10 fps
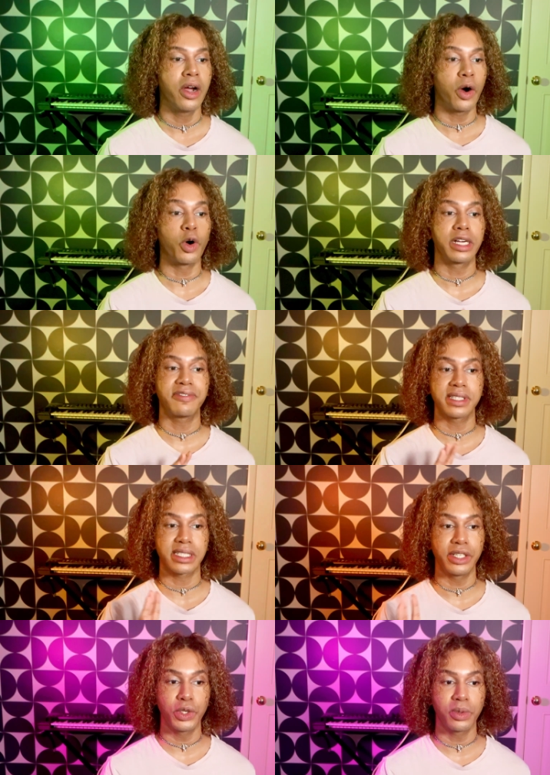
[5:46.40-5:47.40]
Or if
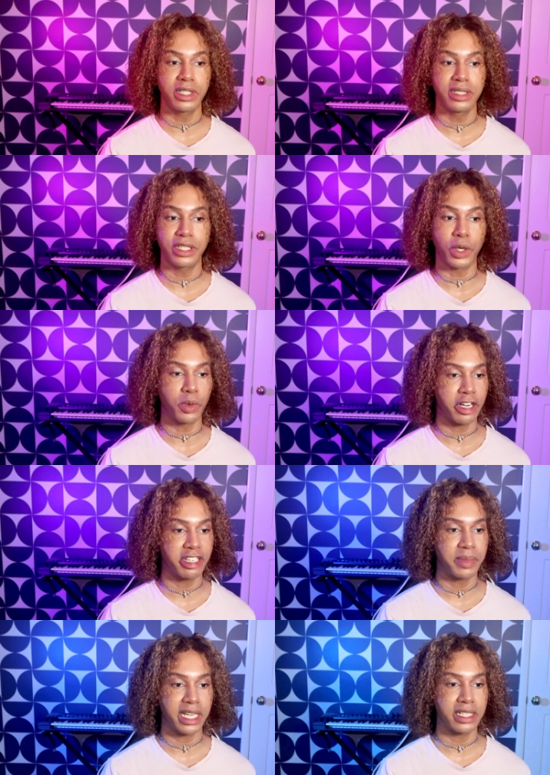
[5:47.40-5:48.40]
it's a new one, don't worry
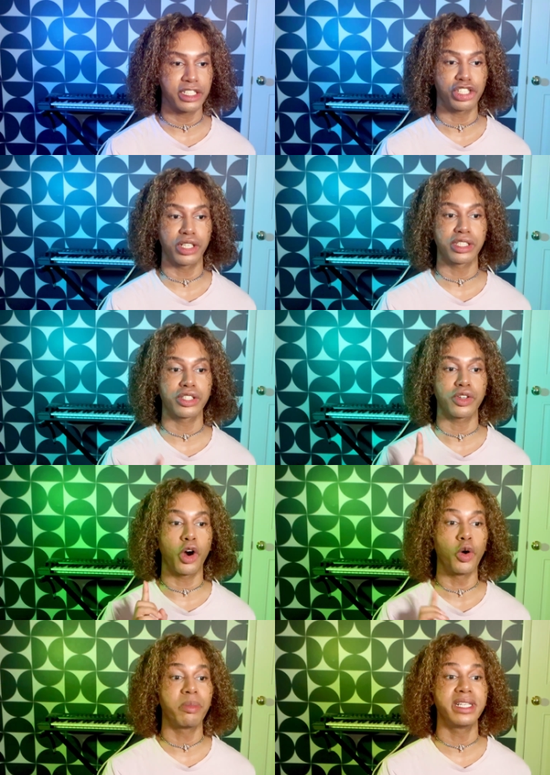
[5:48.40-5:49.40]
about it. Just
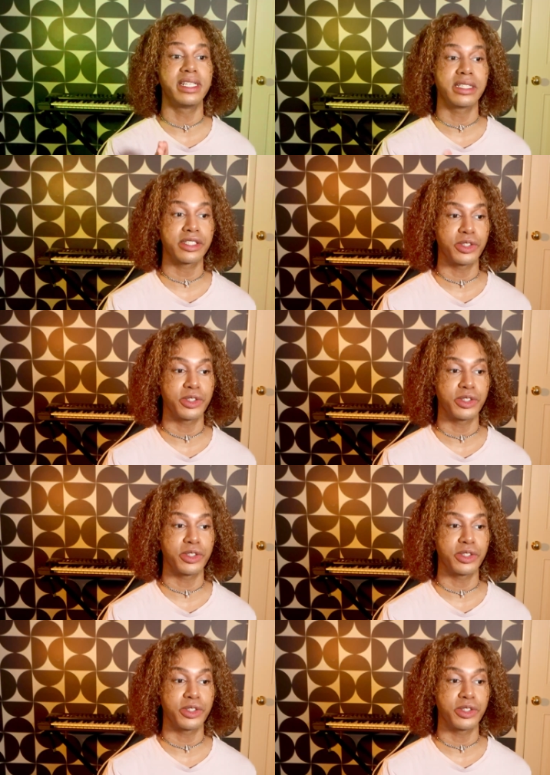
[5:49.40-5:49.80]
open Disk